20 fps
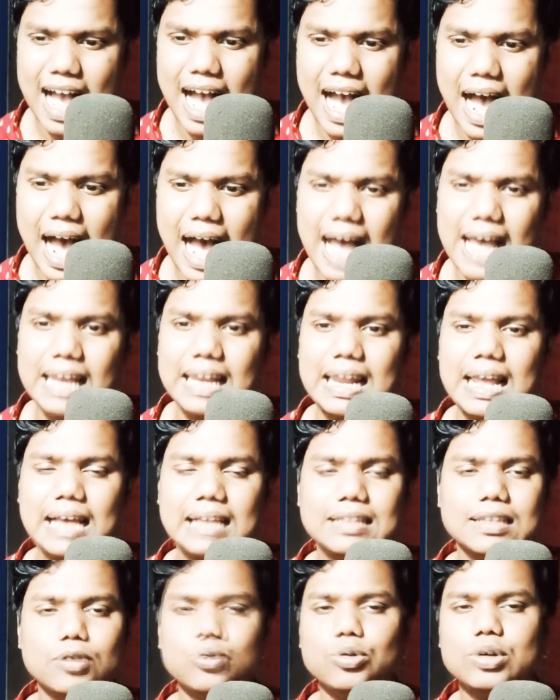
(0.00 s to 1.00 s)
I
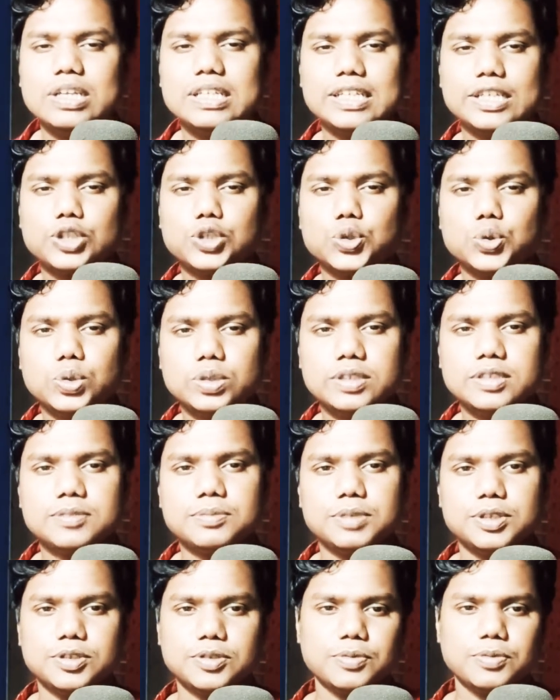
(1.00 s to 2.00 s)
like the way they shoot this
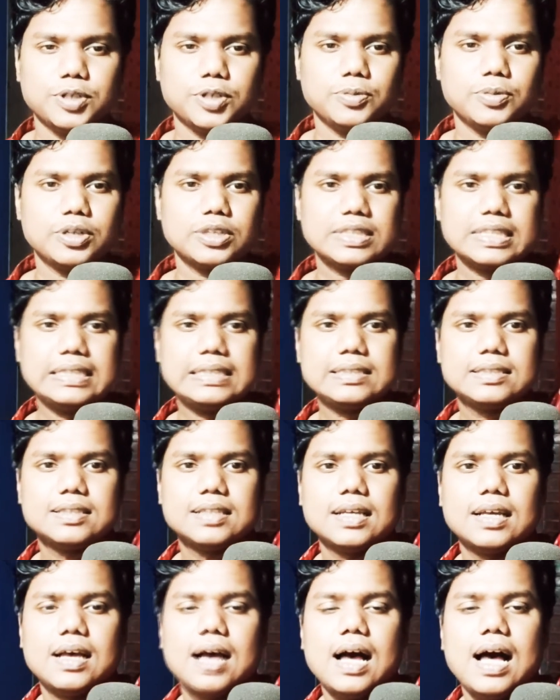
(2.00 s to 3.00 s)
music video because it's,
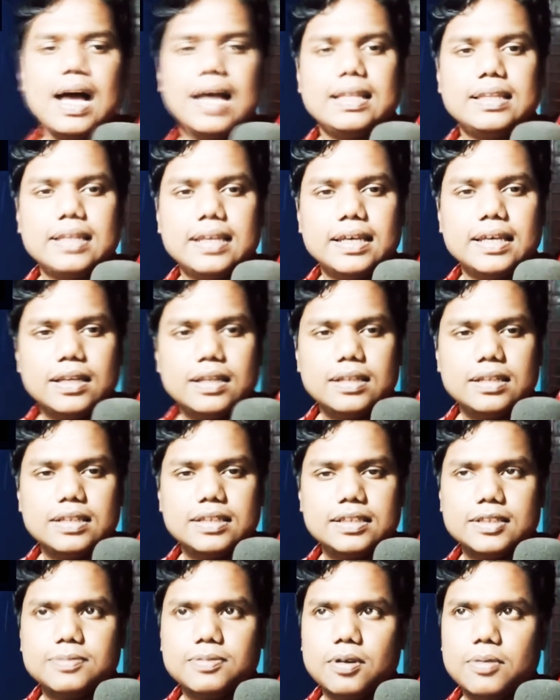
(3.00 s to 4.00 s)
I think this
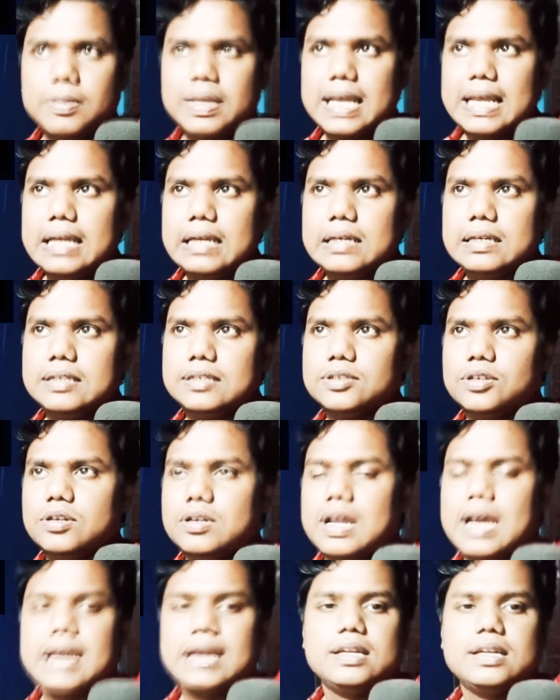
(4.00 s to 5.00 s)
is from 80s or
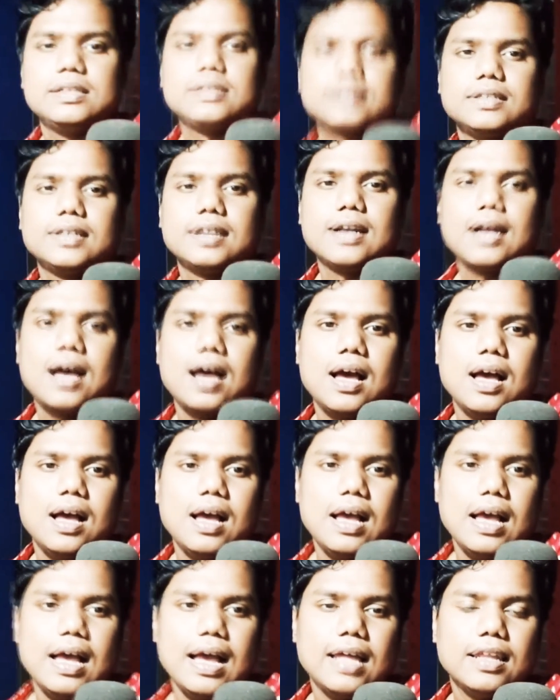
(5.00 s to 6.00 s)
90s era
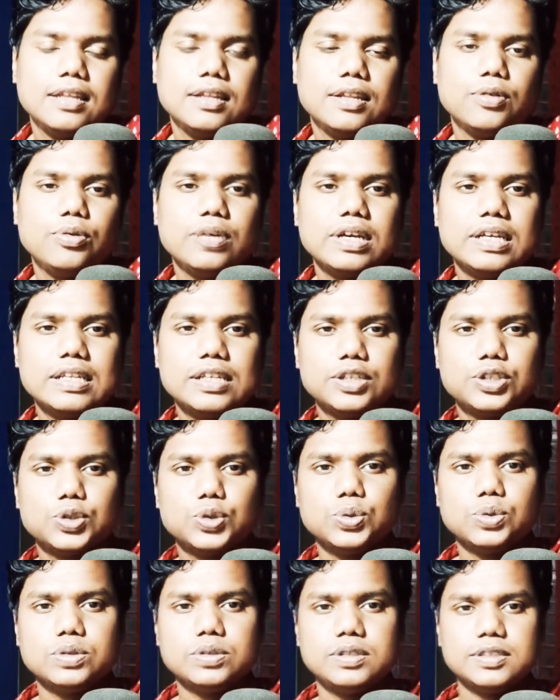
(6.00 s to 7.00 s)
and the way they
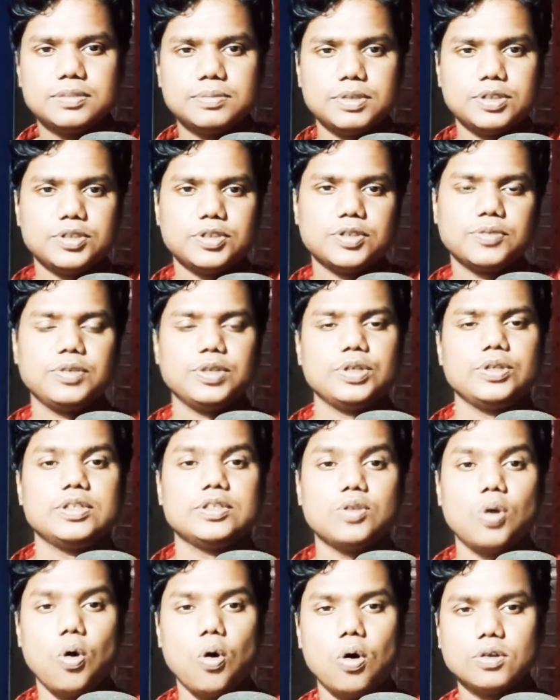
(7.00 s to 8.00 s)
shoot this music video is
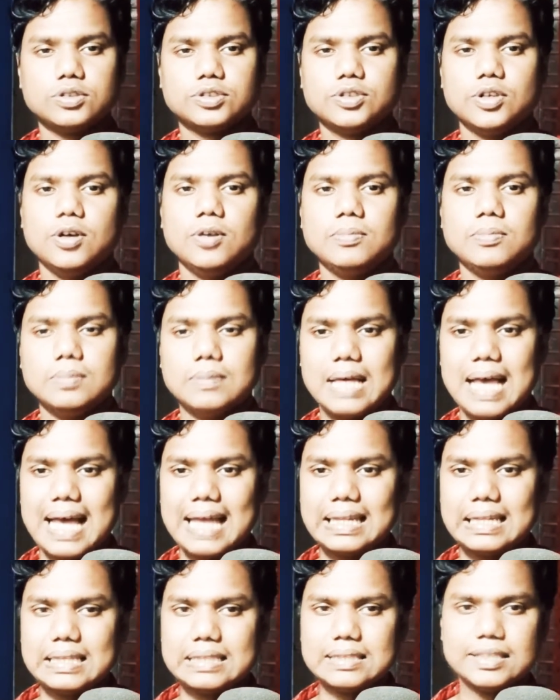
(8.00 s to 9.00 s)
awesome
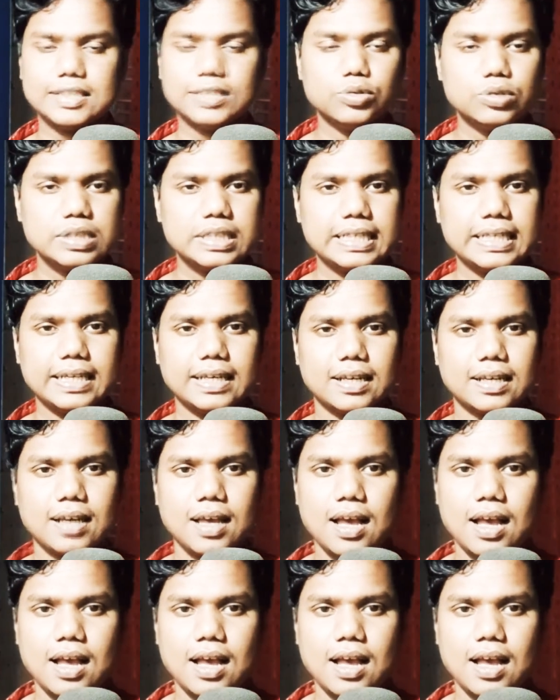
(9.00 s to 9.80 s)
and this unique.